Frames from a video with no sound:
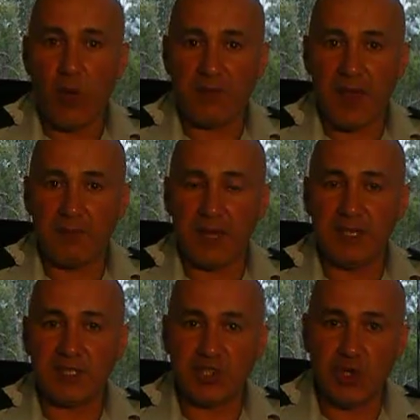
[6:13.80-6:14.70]
What that
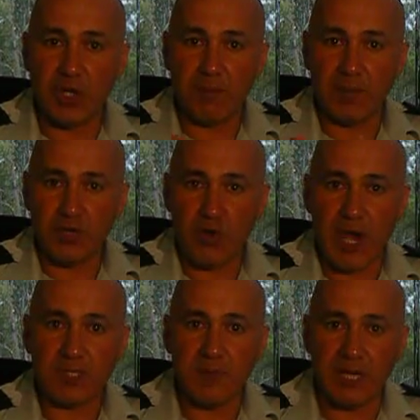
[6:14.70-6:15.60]
means is you can be
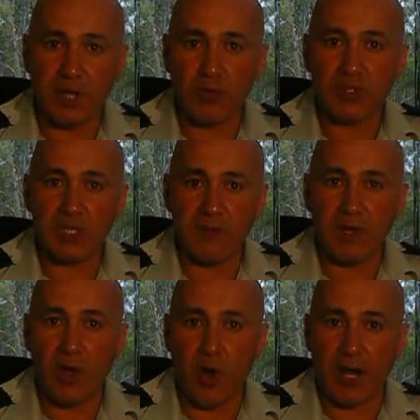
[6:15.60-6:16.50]
transmitting and
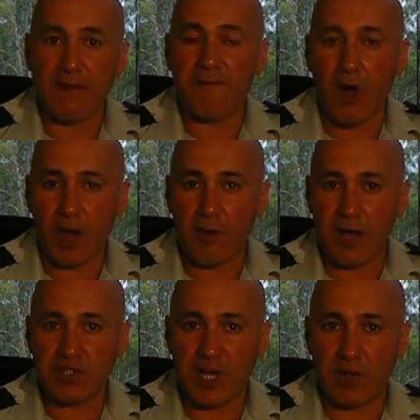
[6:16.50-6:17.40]
receiving on a
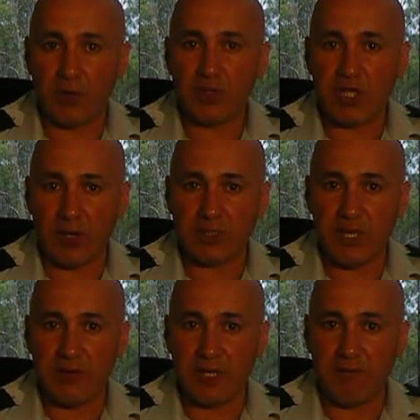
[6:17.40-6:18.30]
fireground channel, channel
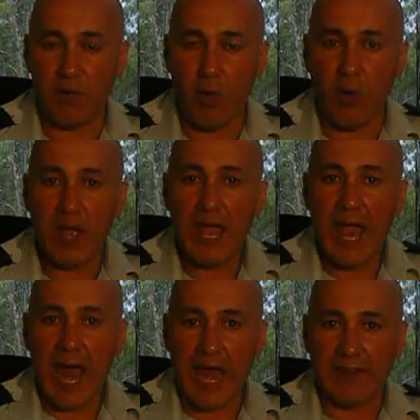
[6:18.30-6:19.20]
74,
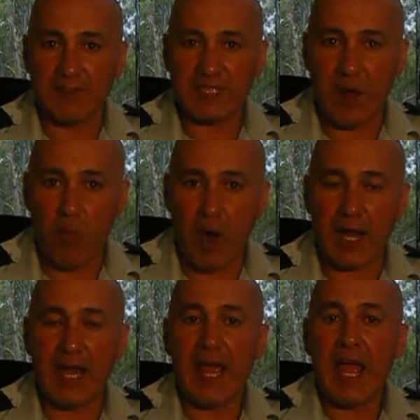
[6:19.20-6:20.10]
and if
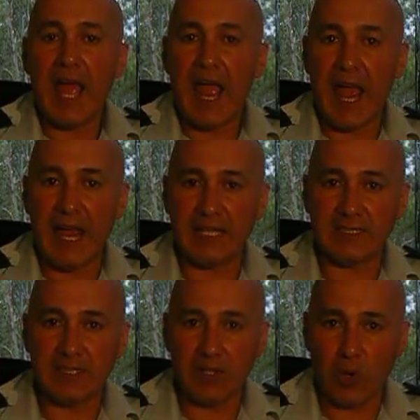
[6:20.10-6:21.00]
someone
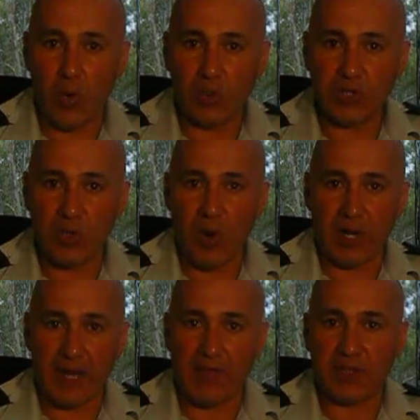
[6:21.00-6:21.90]
calls you
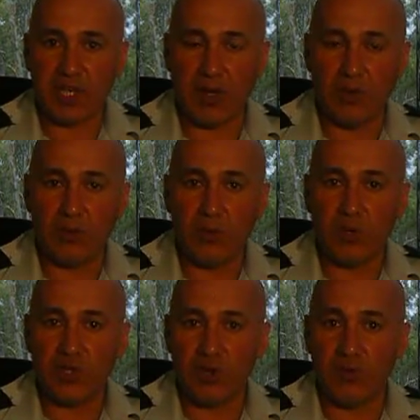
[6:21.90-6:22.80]
on another channel
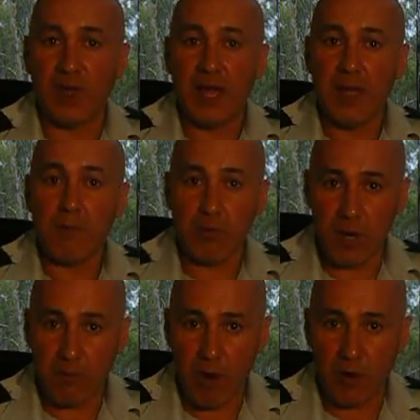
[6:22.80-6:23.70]
which you've
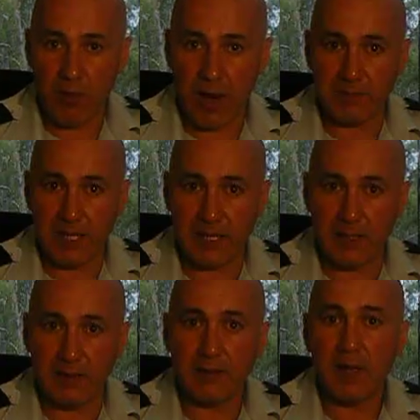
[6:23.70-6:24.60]
pre-programmed
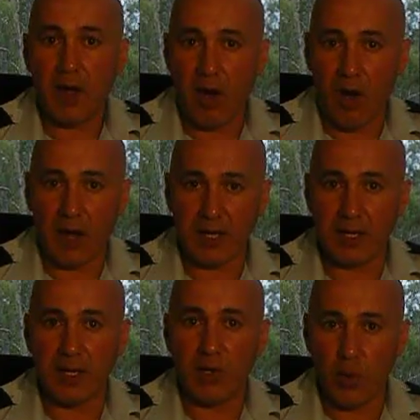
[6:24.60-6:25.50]
in,
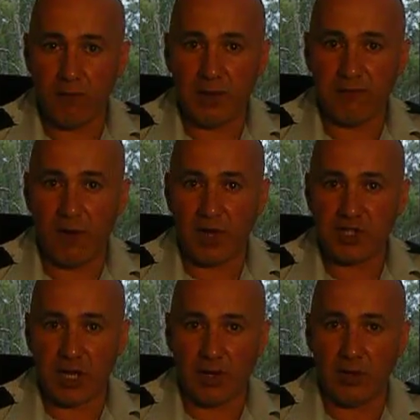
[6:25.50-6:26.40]
i.e. your Vic Fire
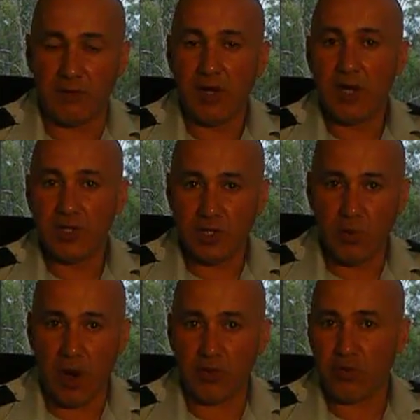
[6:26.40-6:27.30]
channel of
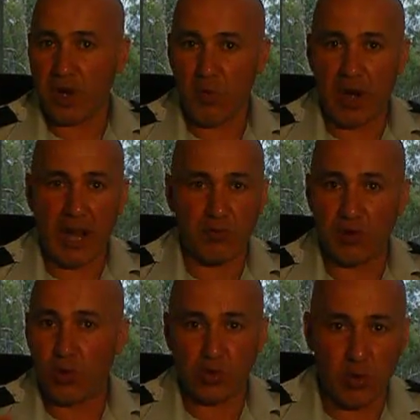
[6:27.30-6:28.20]
203,
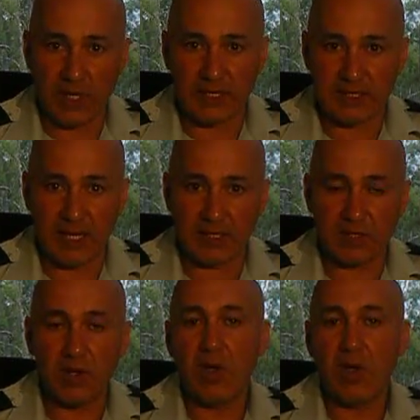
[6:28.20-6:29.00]
100 or 26,